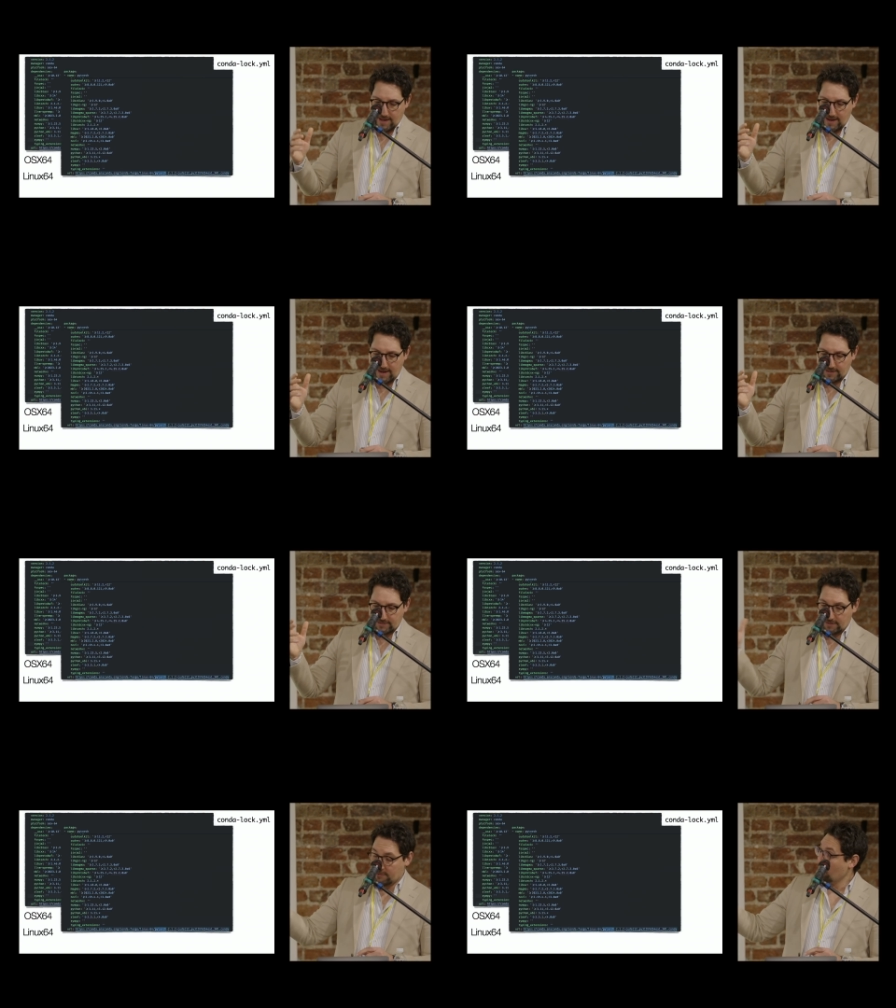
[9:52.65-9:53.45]

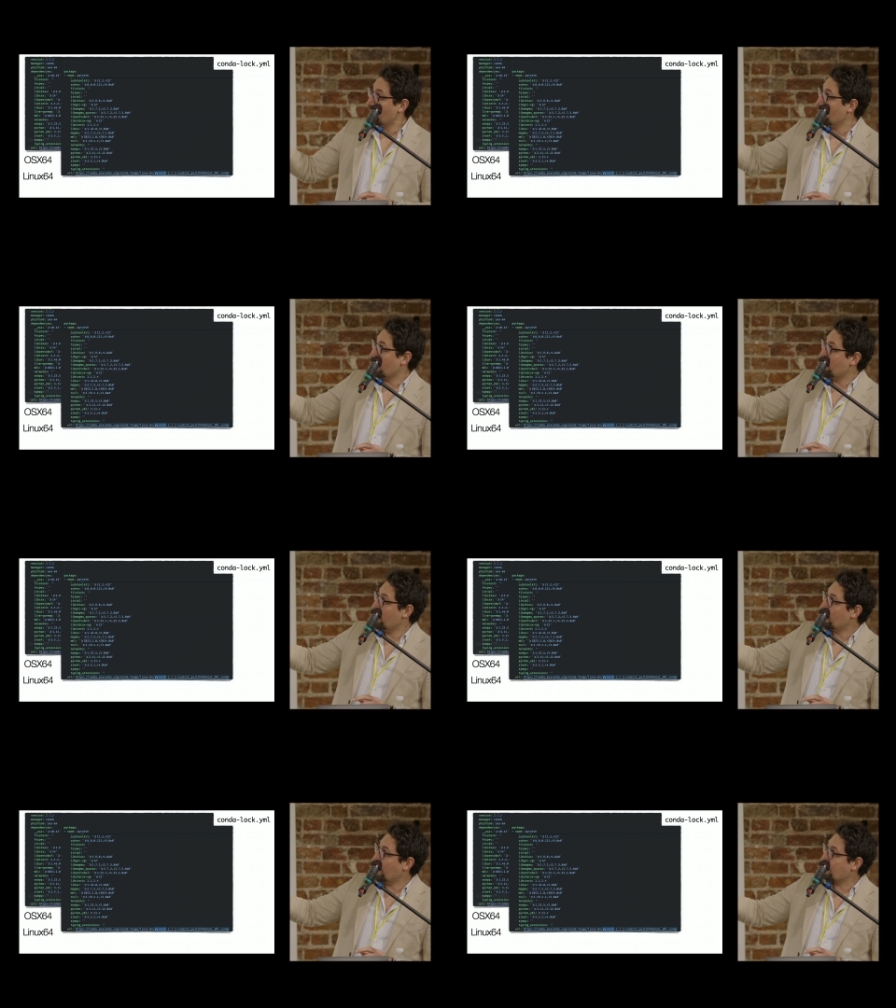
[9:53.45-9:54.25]
And you can
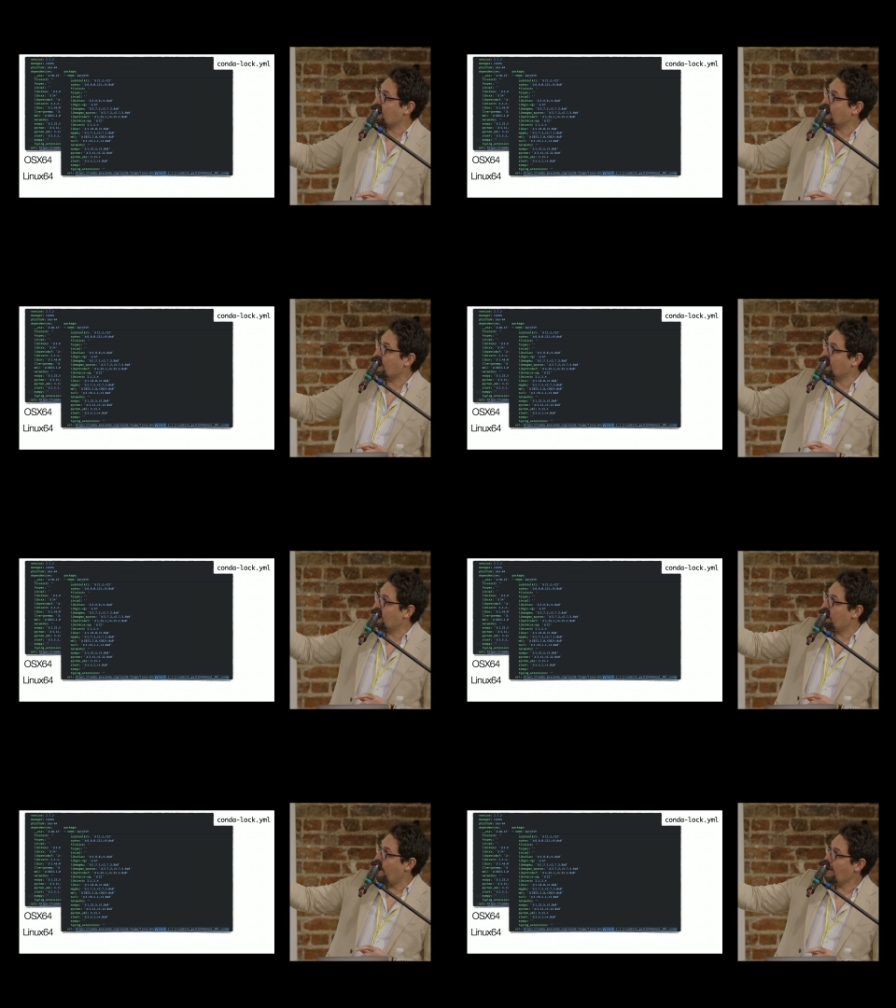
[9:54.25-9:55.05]
immediately see that the
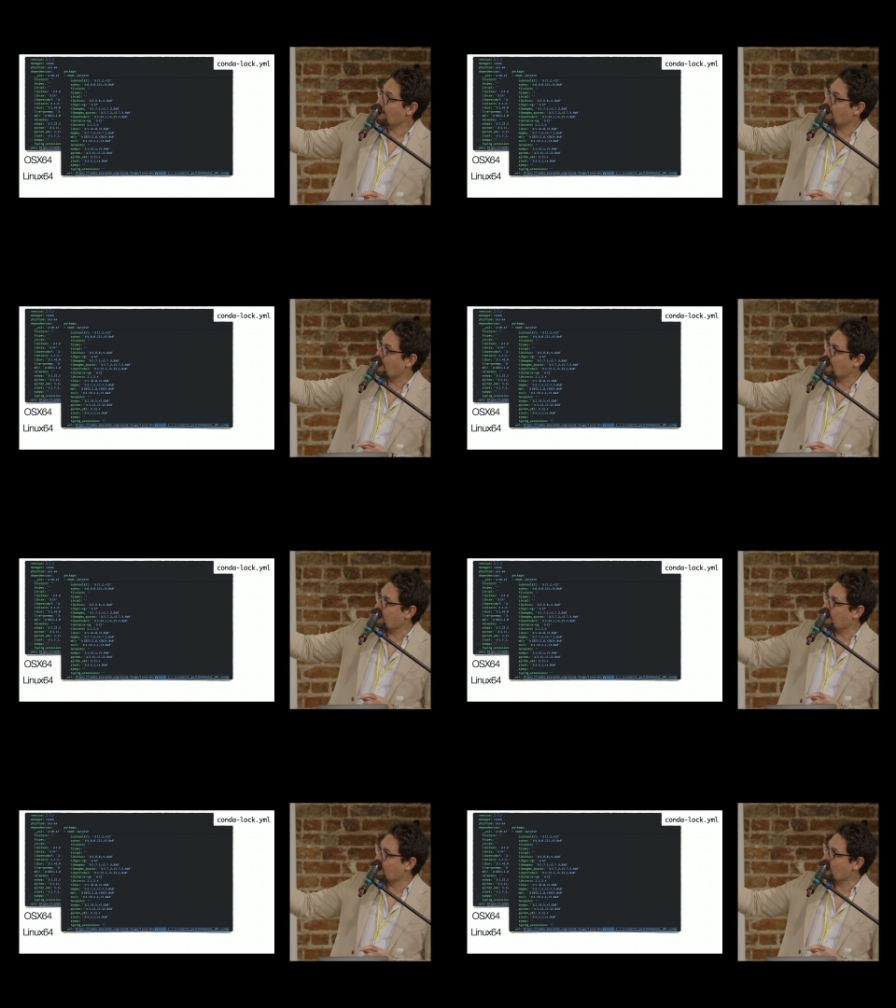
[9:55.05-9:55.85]

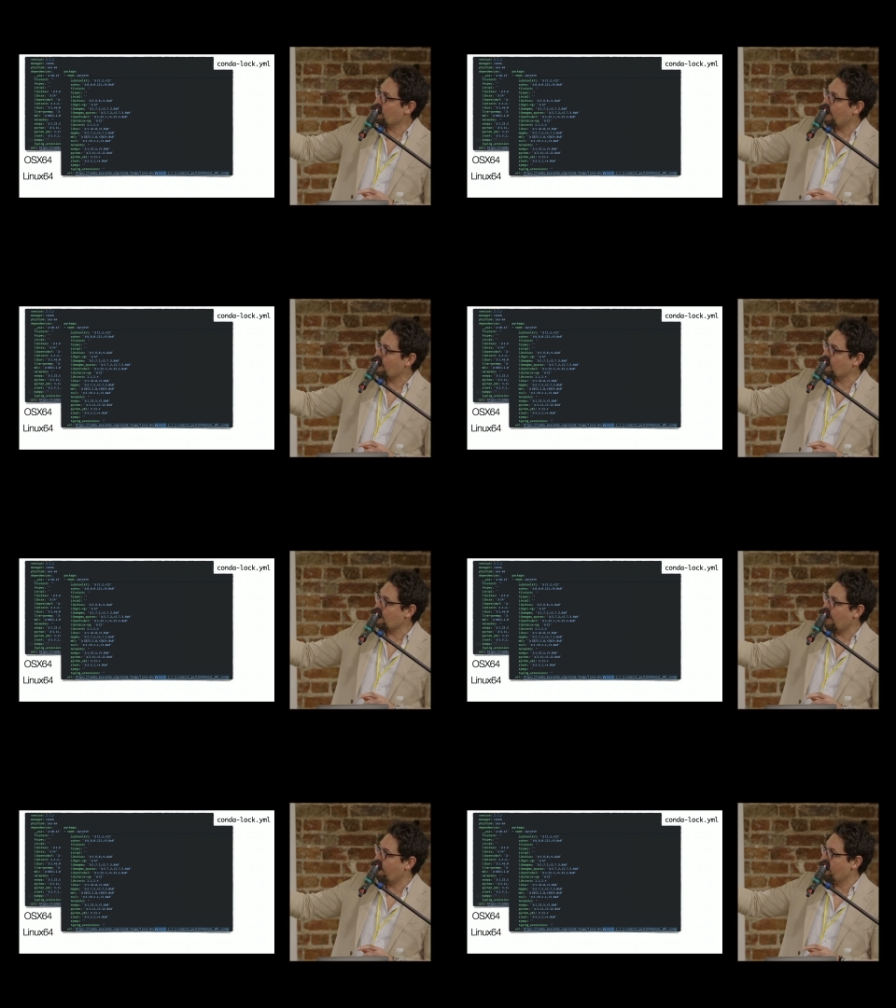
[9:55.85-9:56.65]
dependencies these two
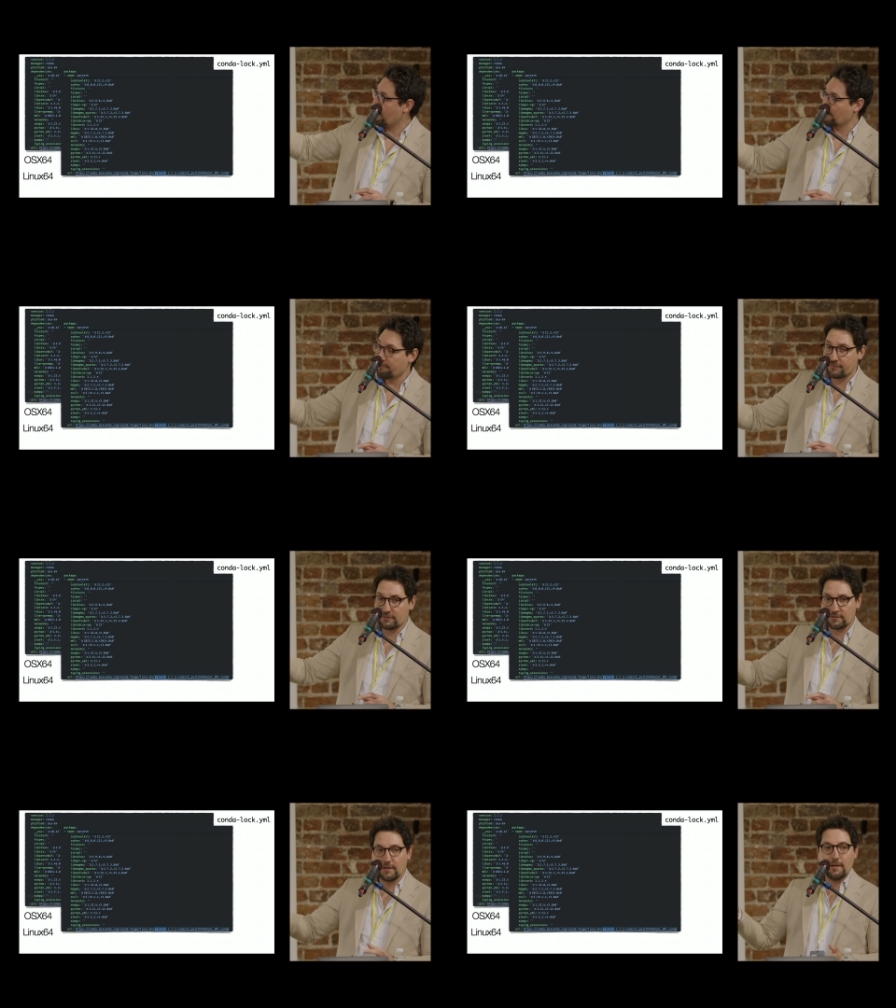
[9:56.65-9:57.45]
packages have are very
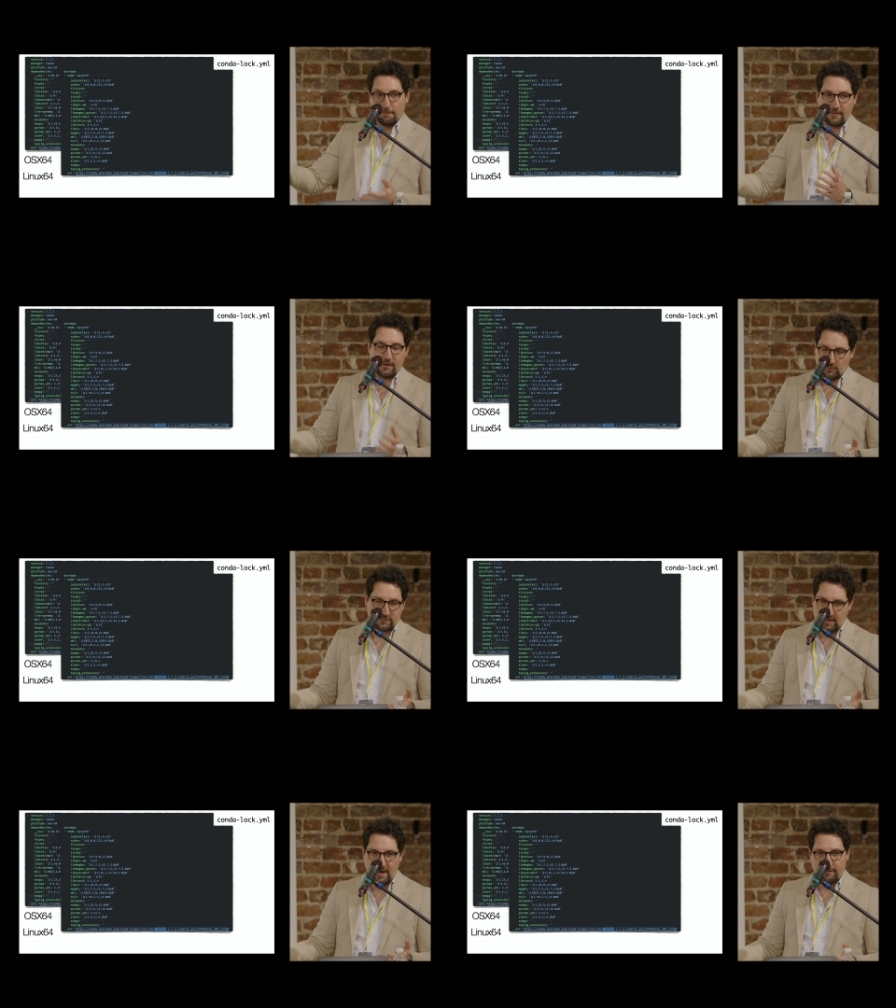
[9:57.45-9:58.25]
different
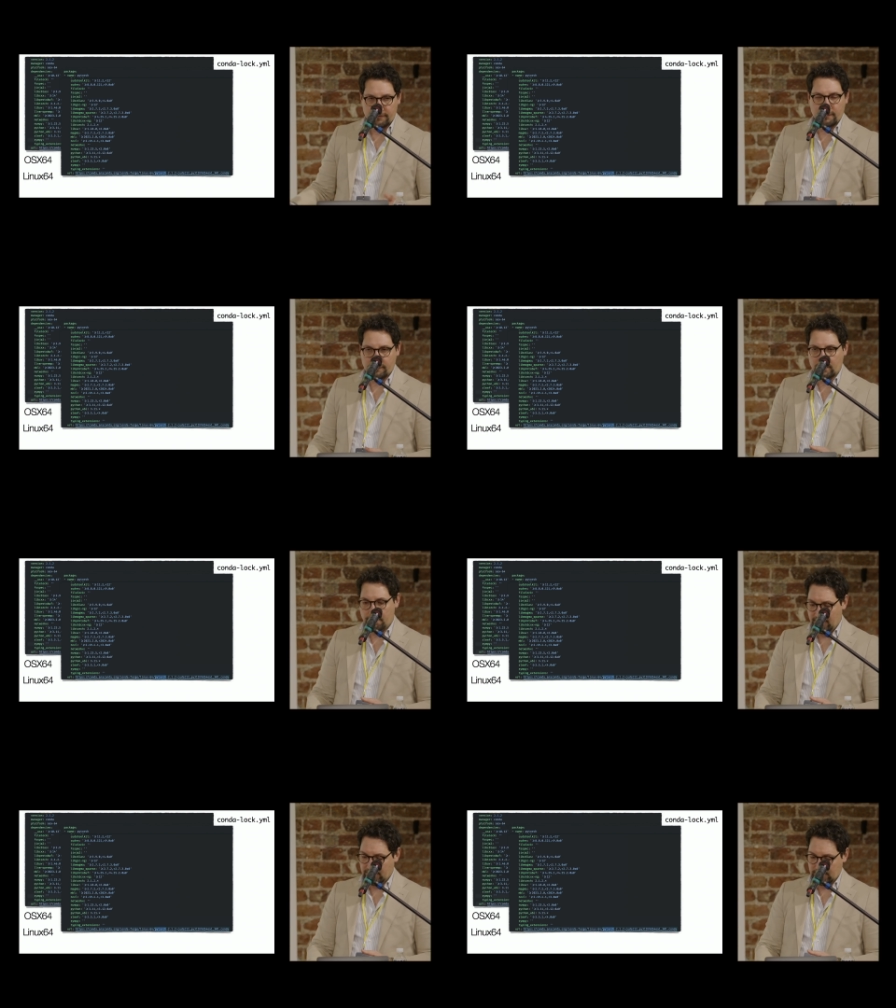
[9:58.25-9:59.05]
because they have different
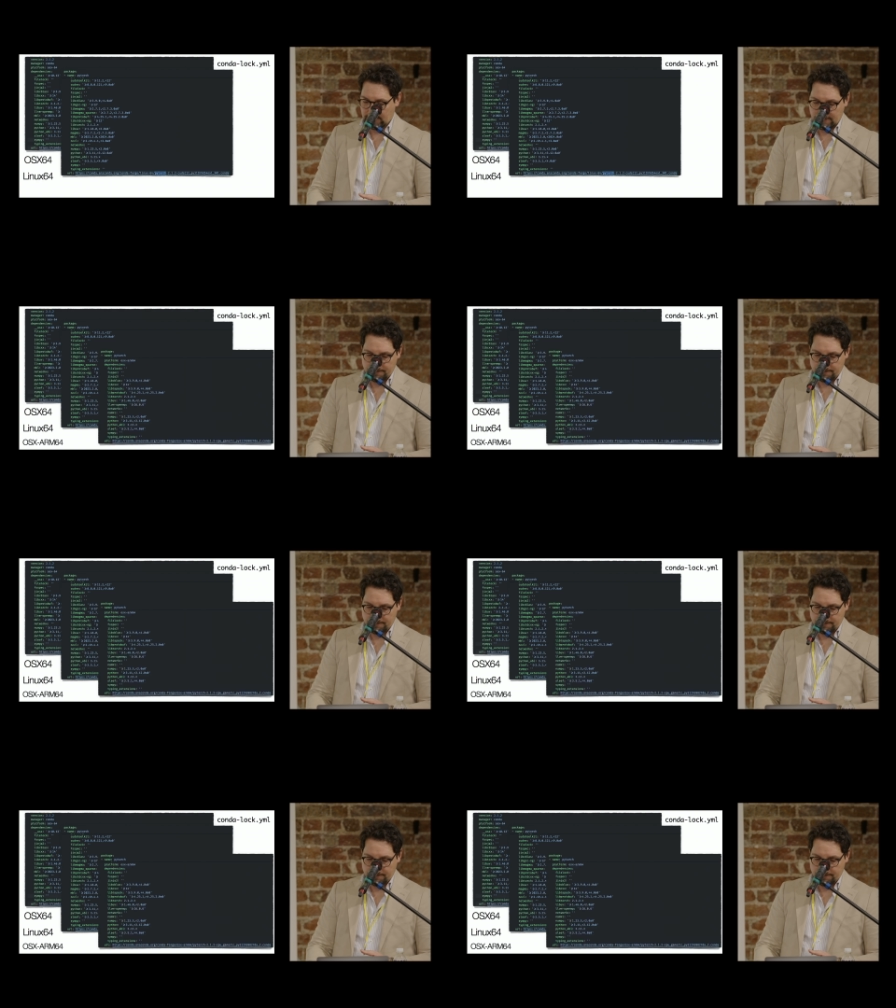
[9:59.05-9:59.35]
dependencies.